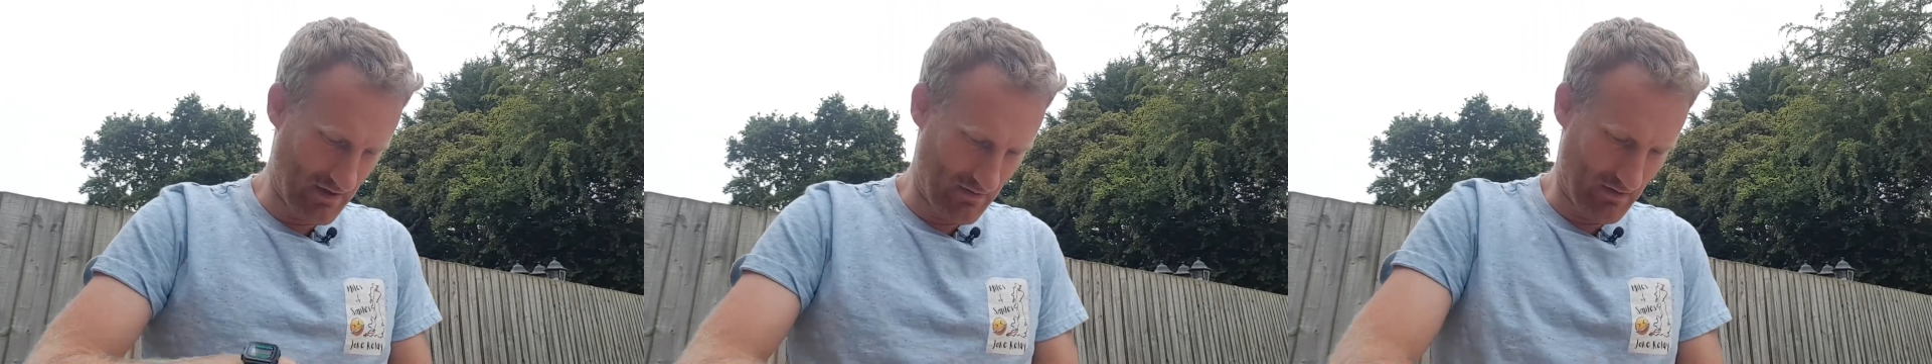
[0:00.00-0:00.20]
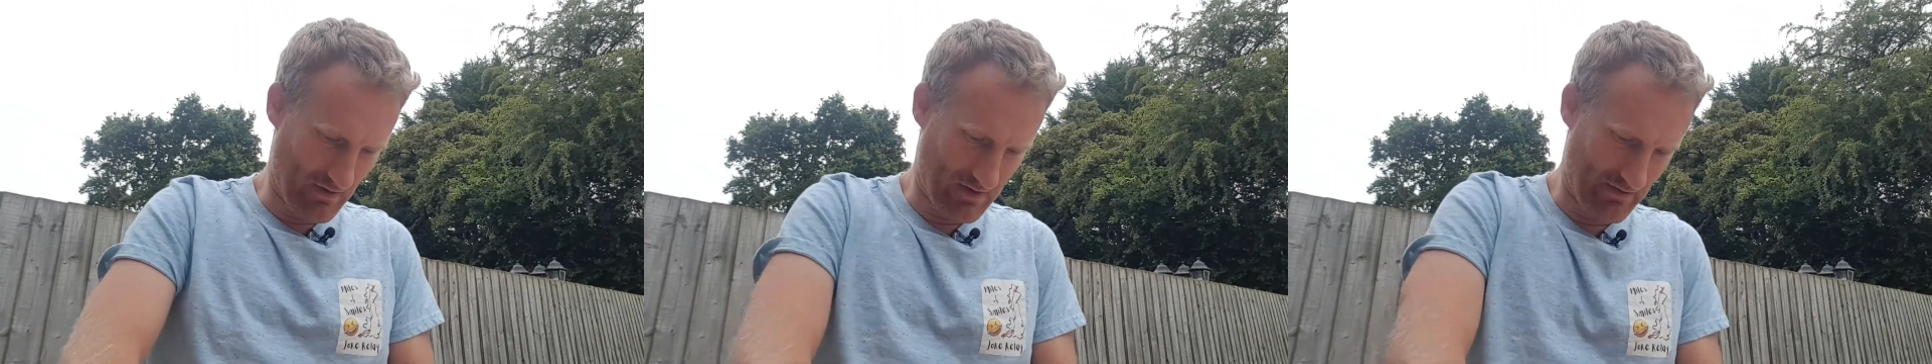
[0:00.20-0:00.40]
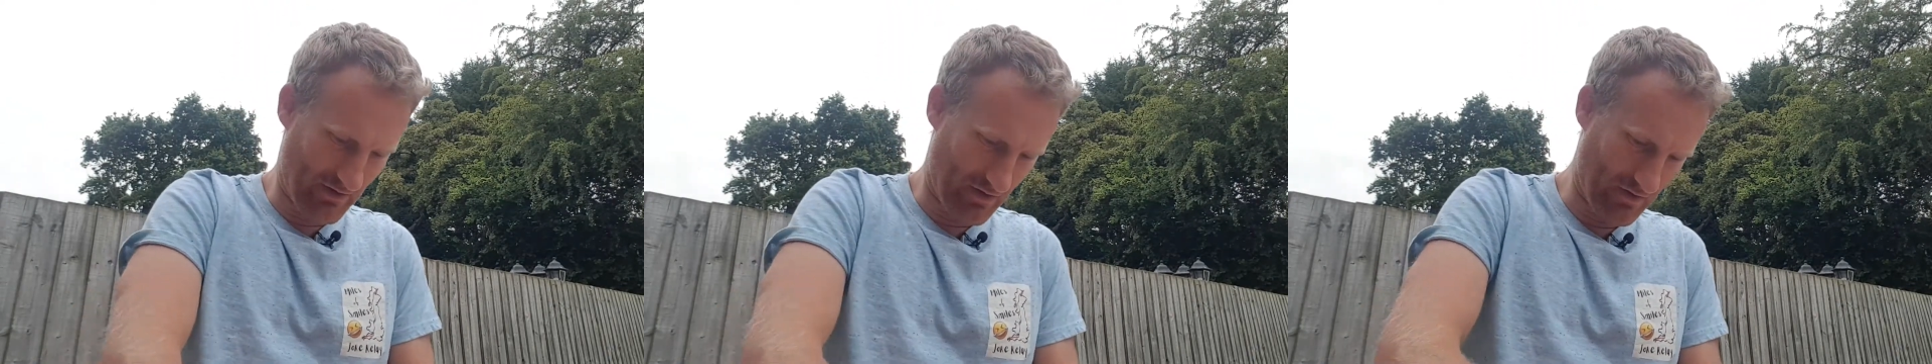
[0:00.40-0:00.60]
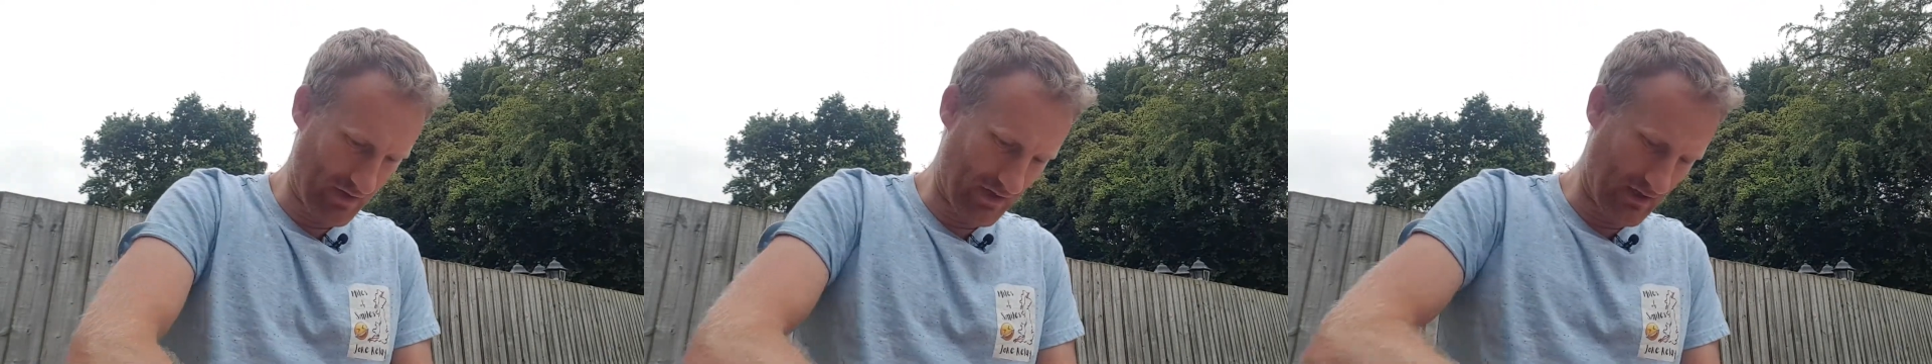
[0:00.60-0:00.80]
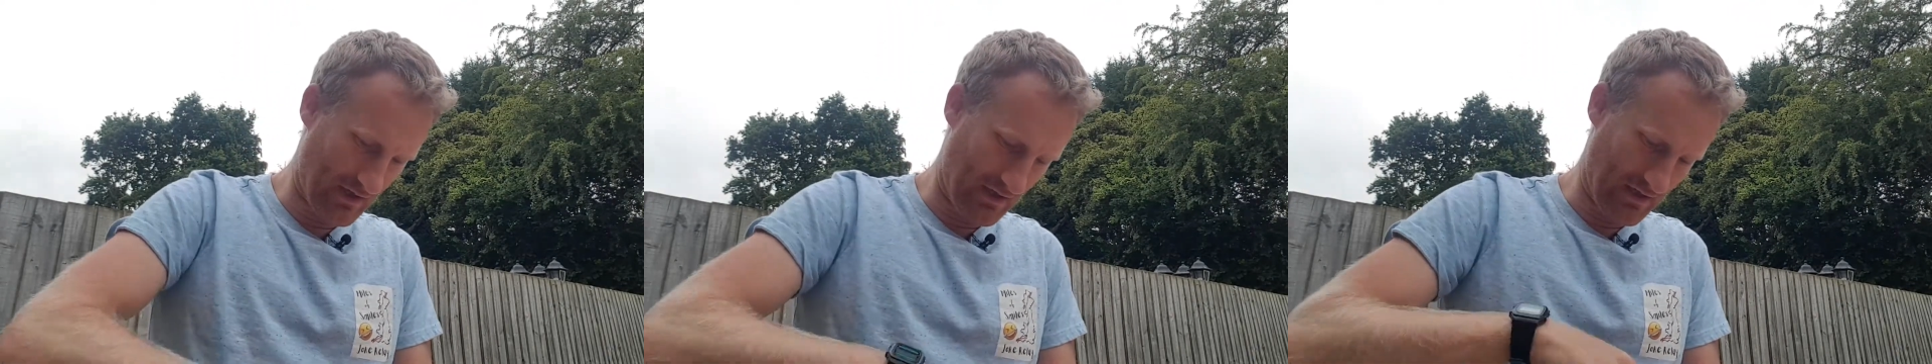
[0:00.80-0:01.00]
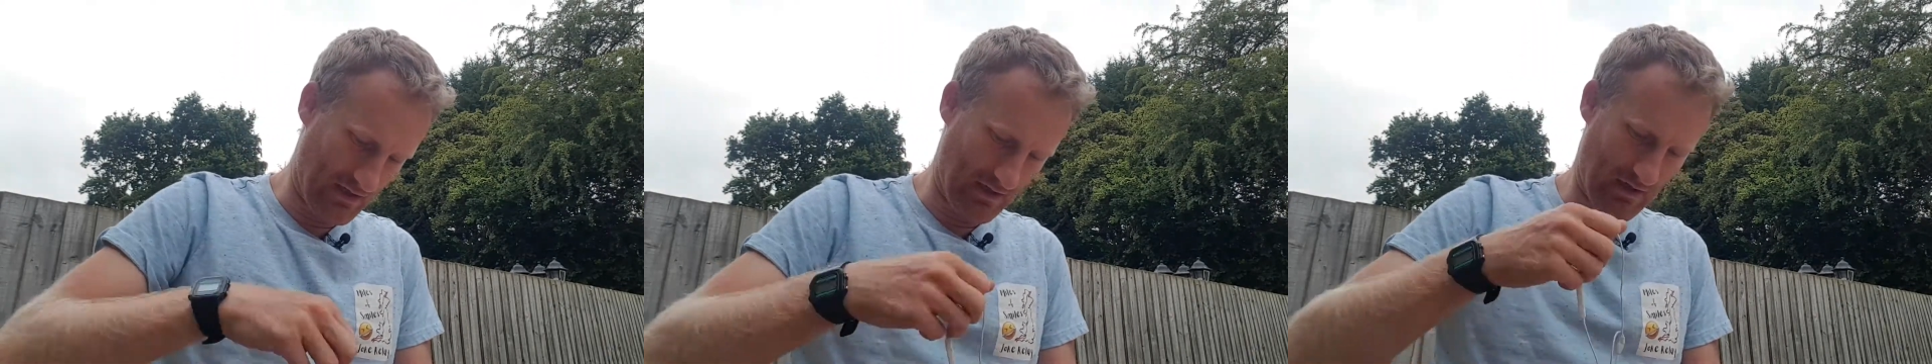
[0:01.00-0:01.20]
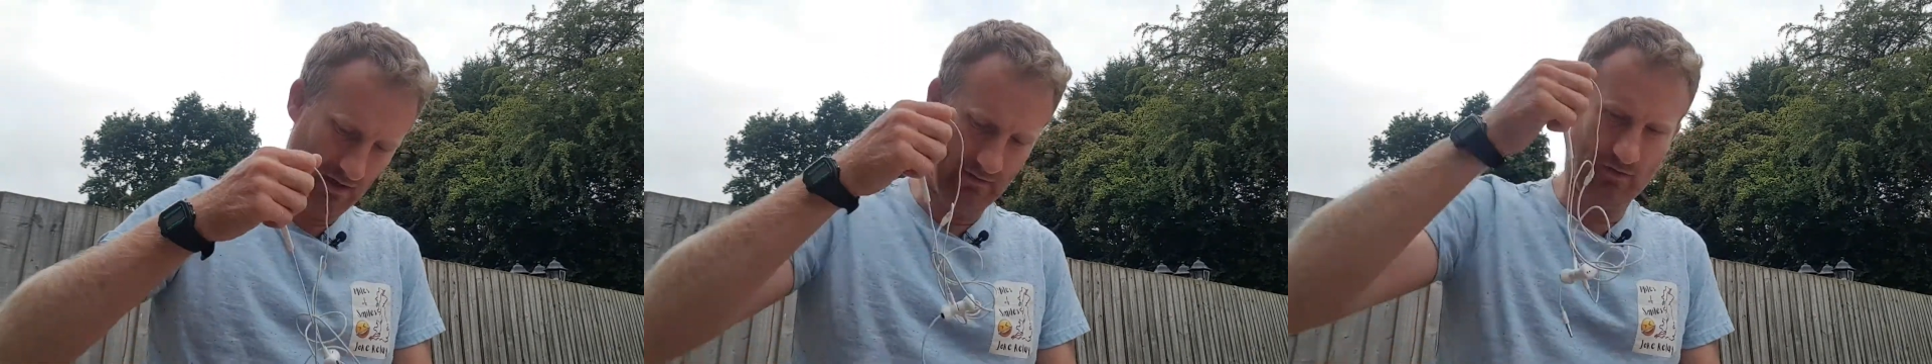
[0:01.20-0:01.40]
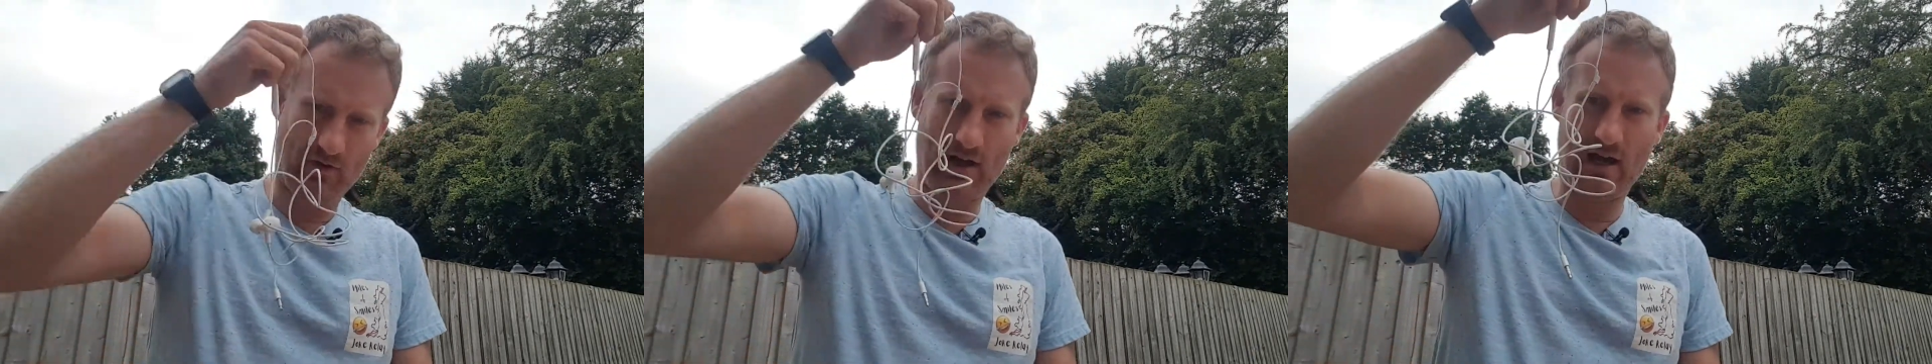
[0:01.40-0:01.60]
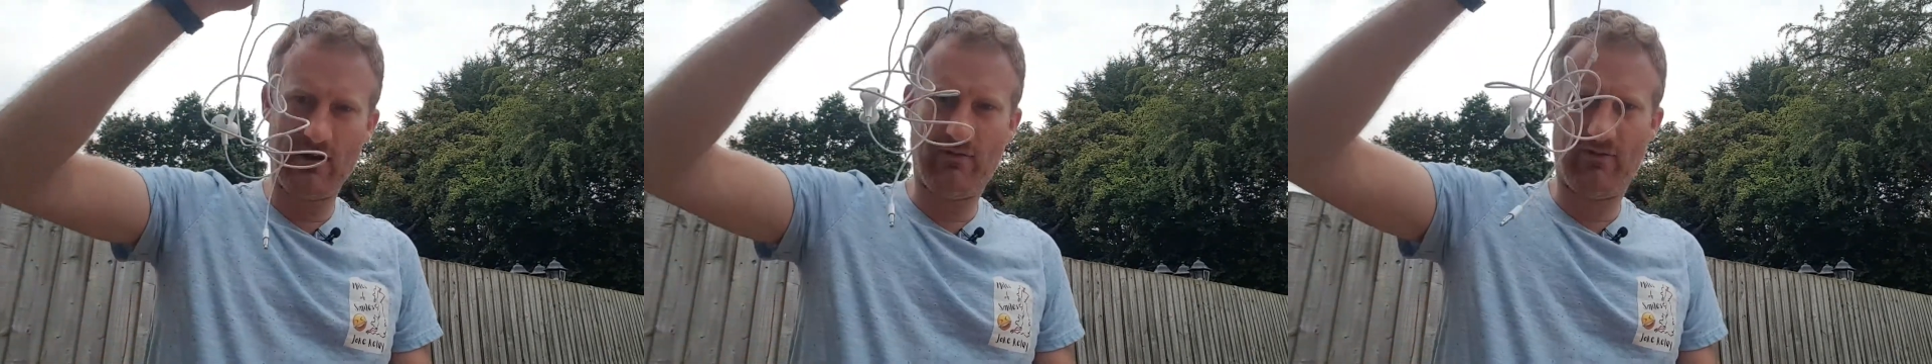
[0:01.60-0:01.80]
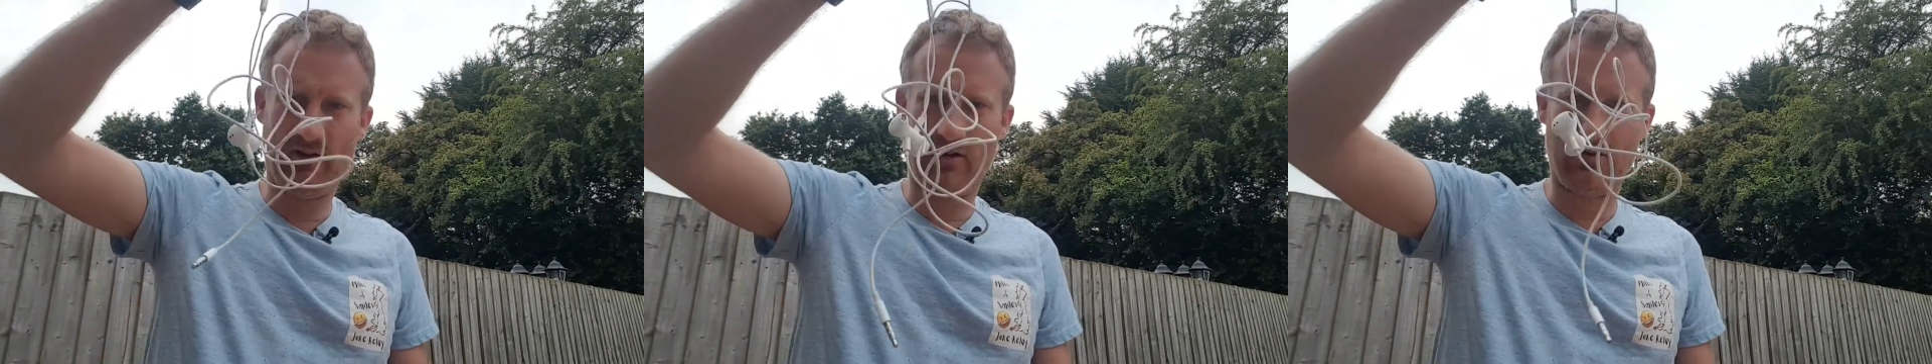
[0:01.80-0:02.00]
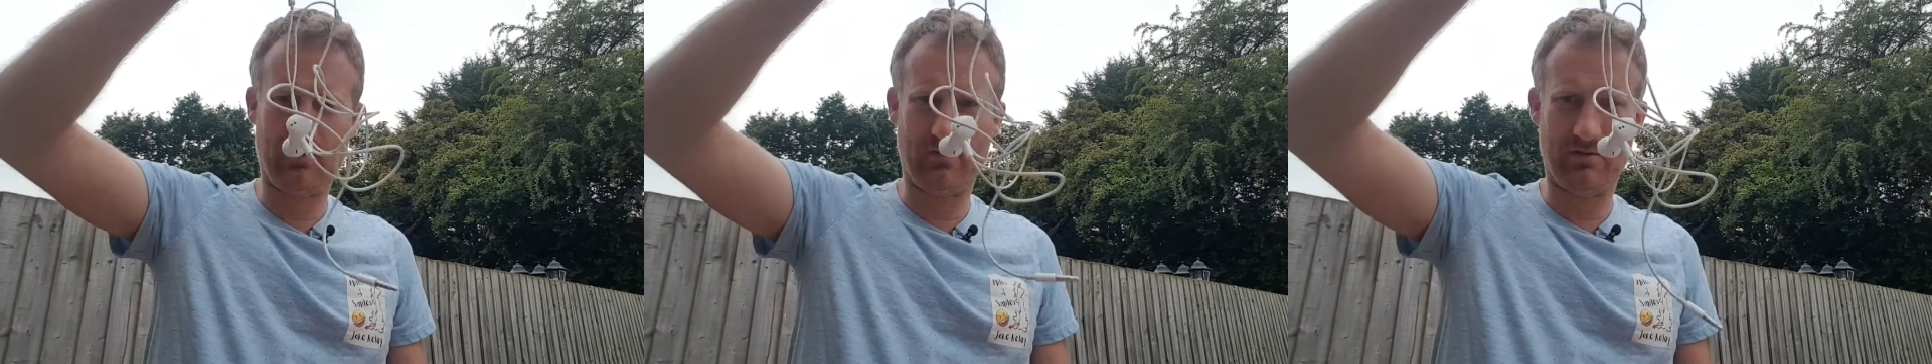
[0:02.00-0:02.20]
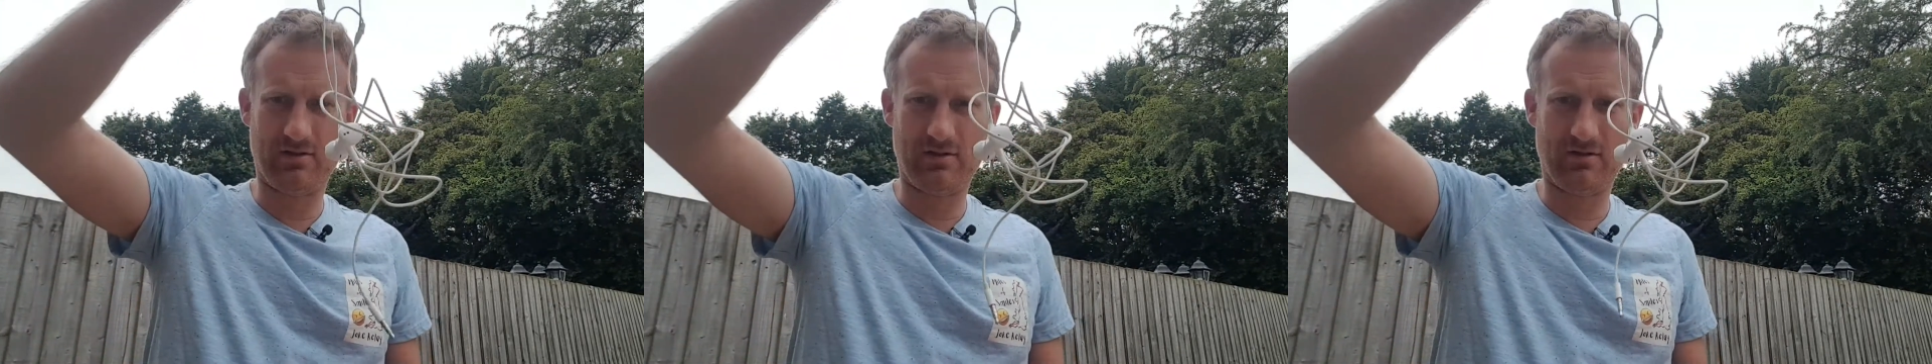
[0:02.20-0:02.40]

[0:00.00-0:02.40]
What else have I got in here then? I've got headphones.